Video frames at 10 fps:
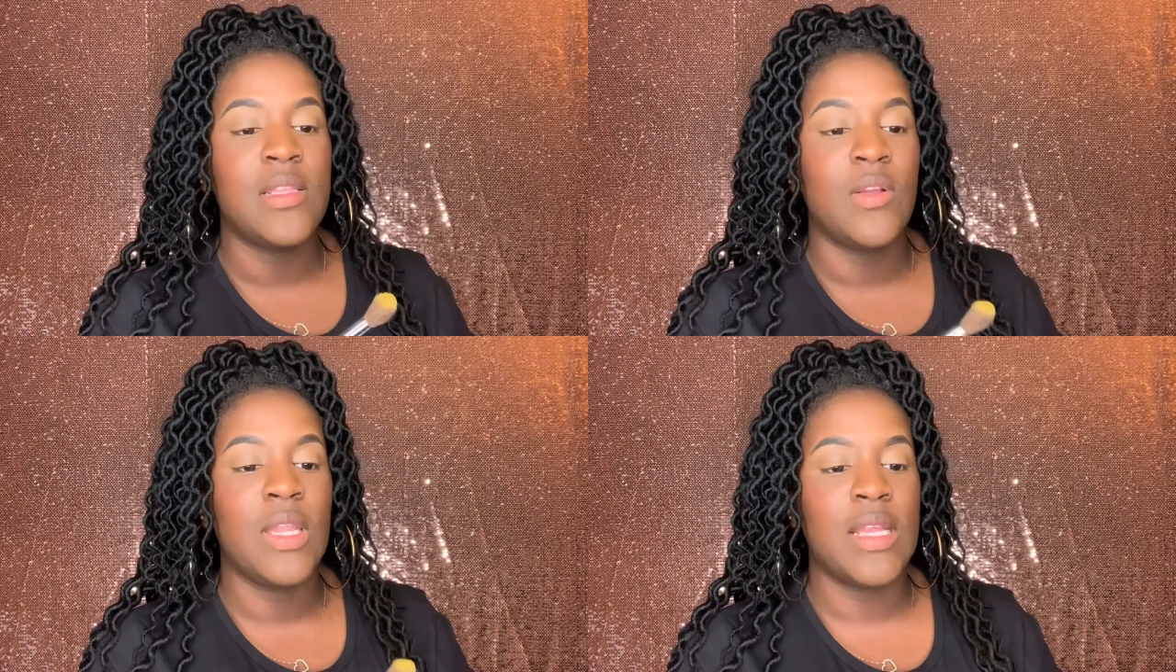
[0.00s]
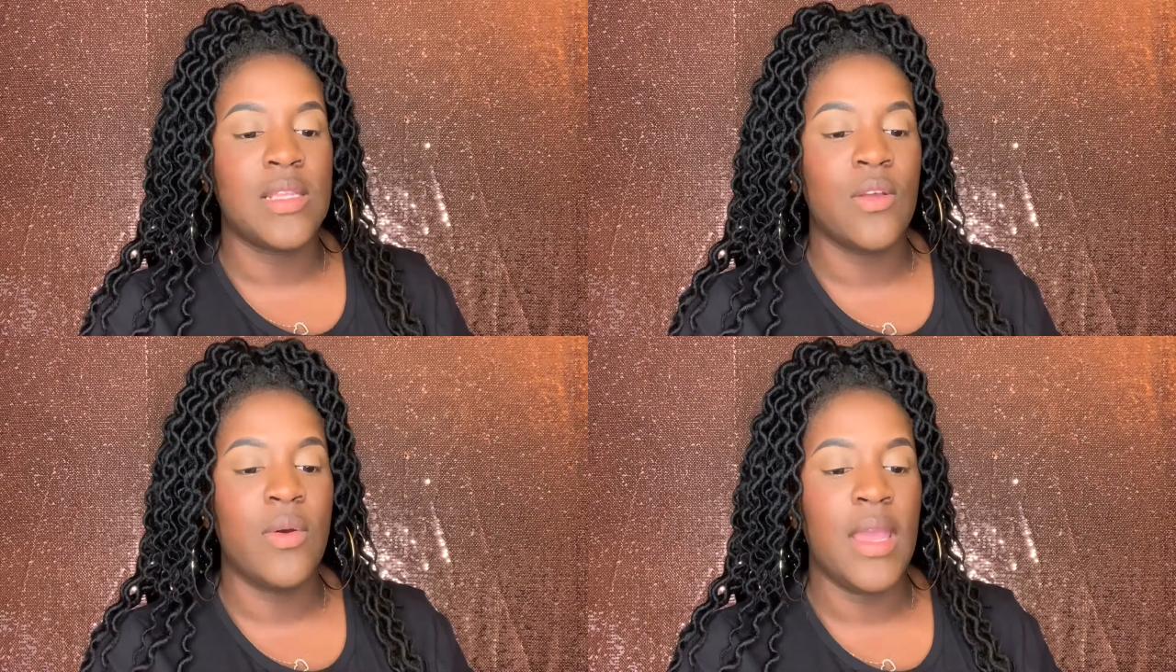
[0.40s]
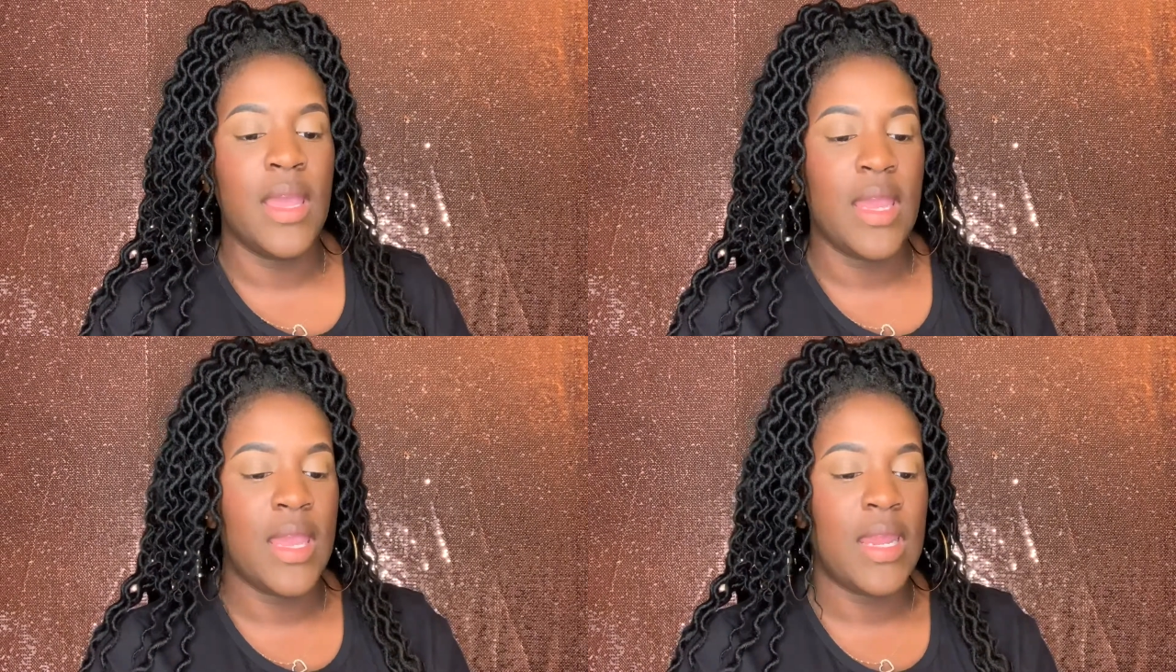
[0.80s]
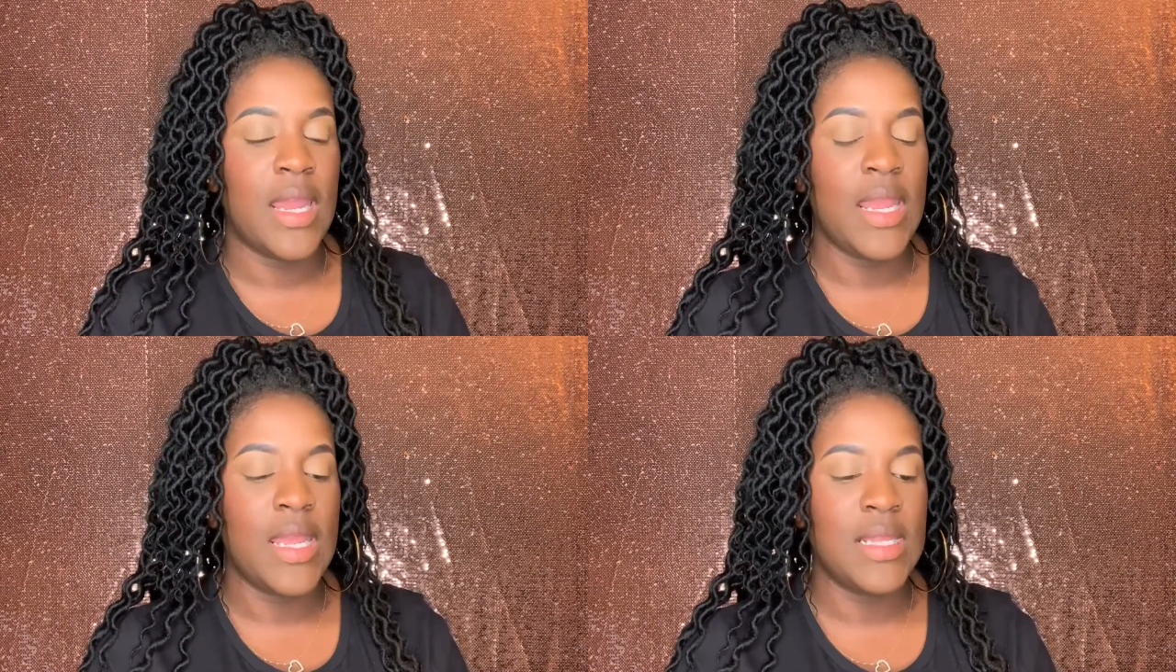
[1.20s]
So let's go
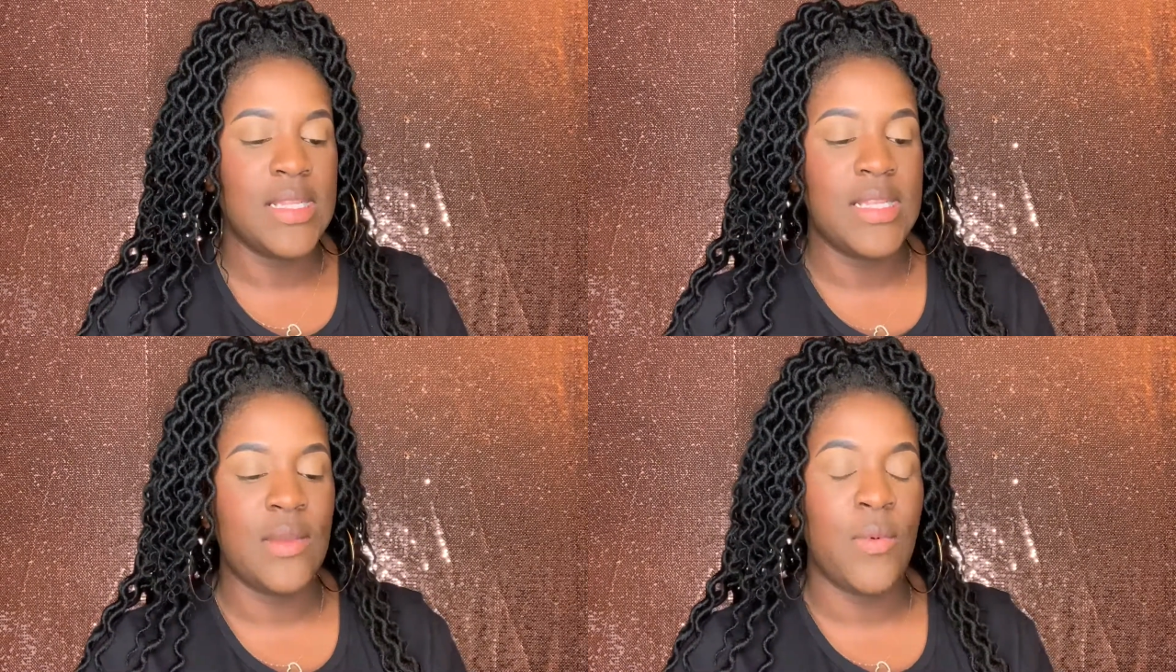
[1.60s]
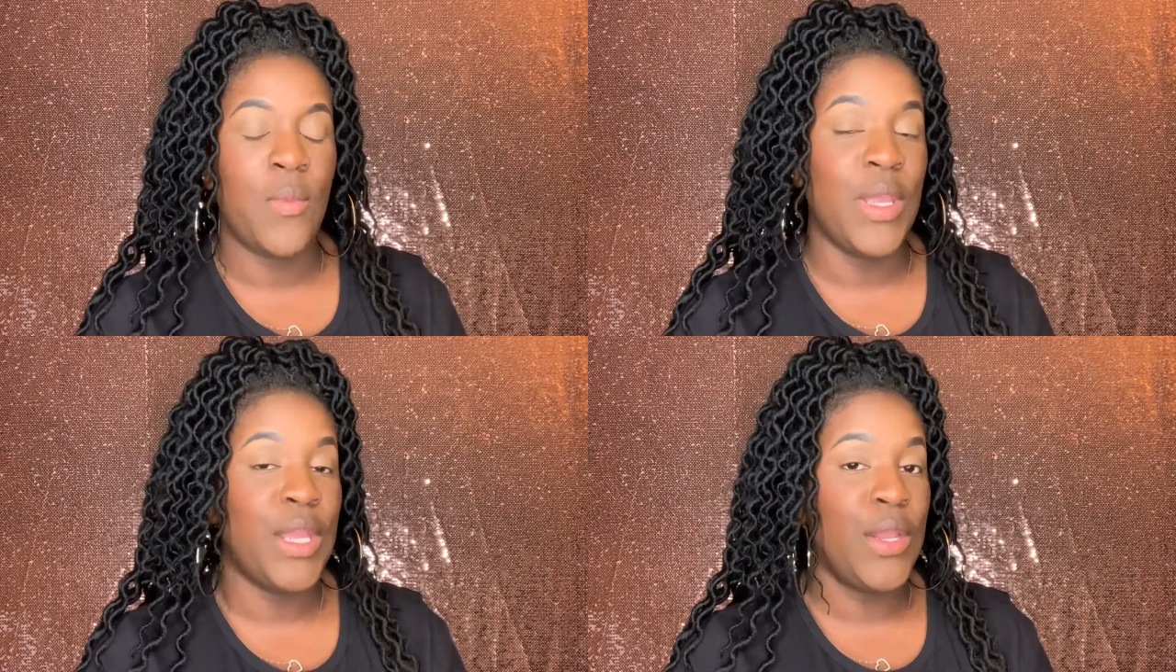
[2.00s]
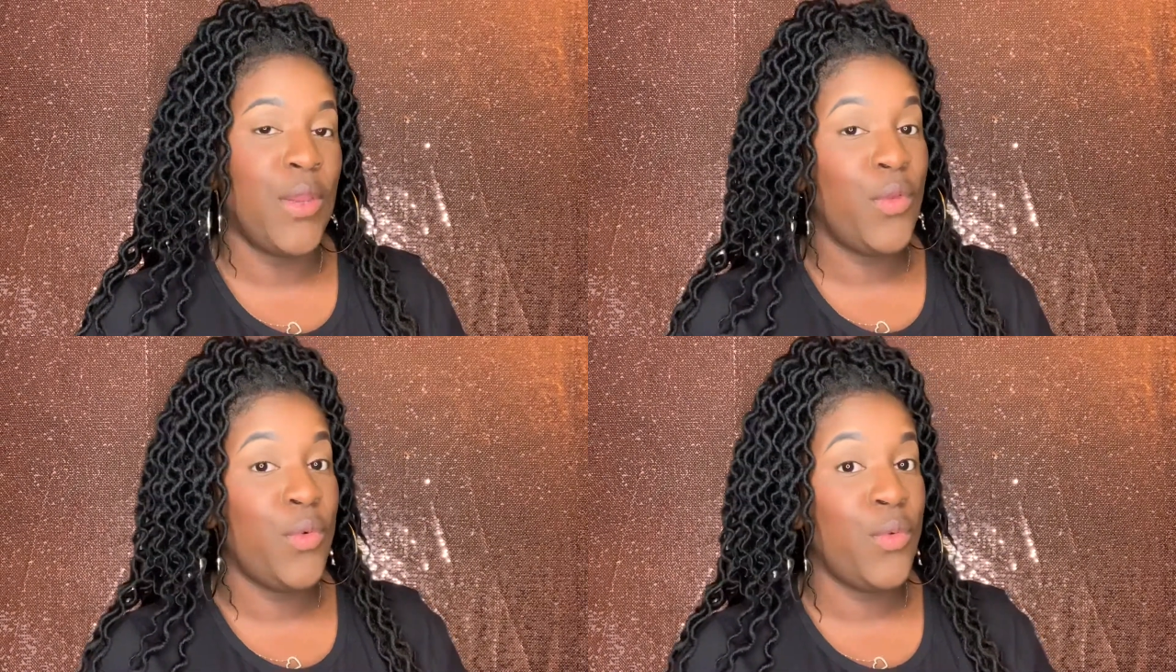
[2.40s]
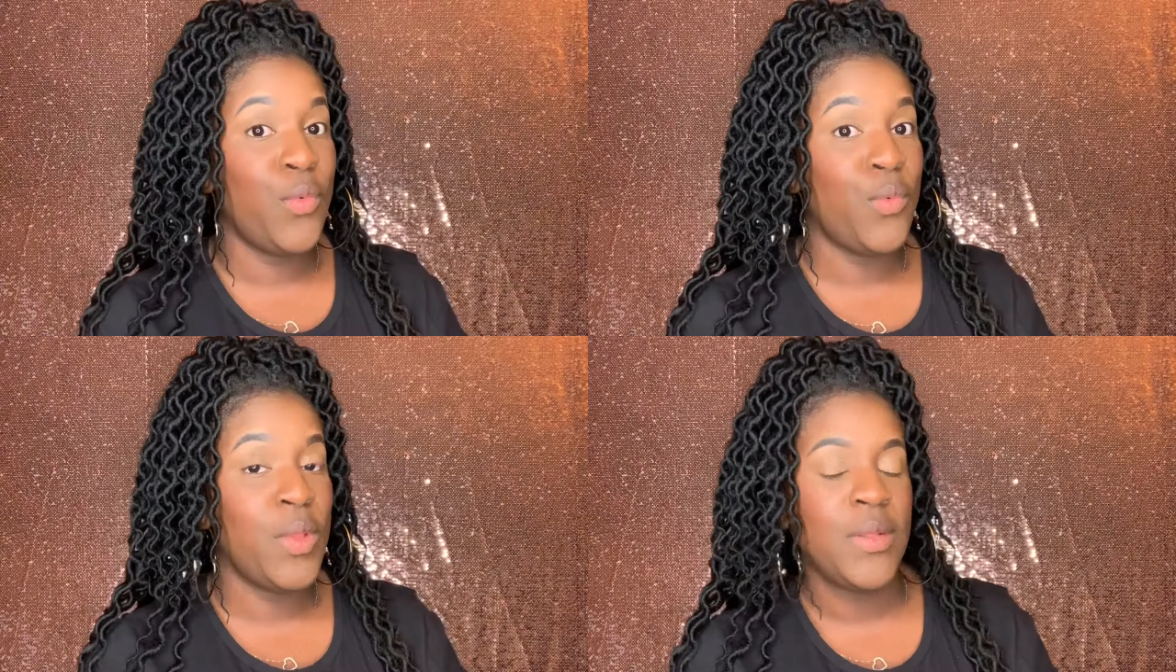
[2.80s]
ahead and see what we can
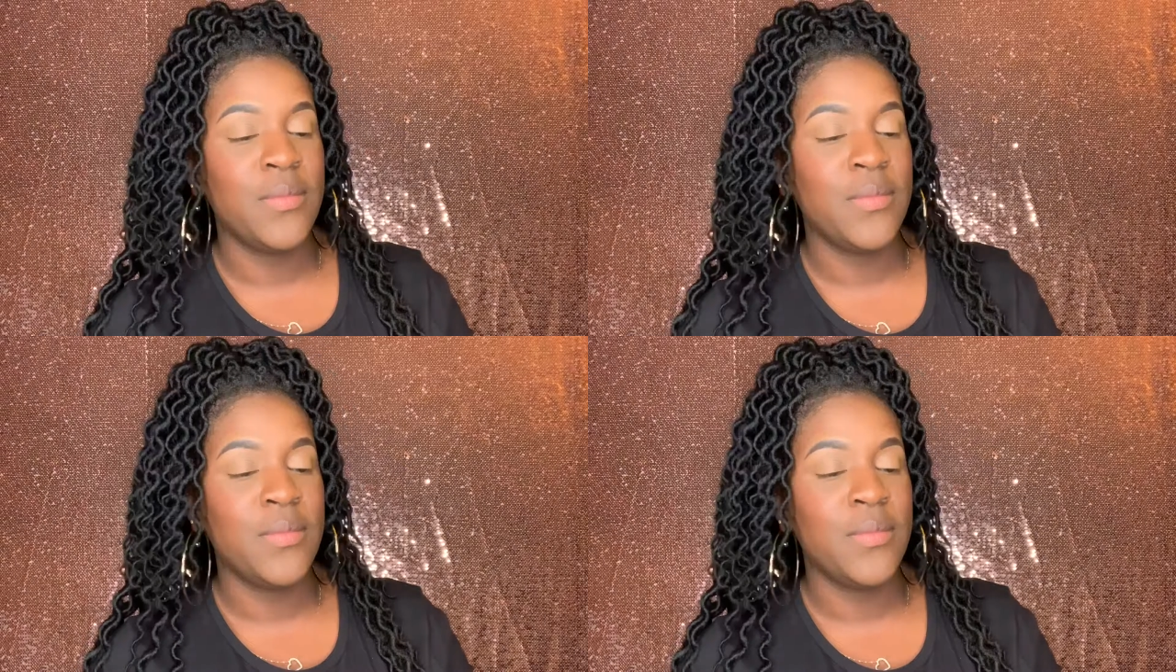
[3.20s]
do.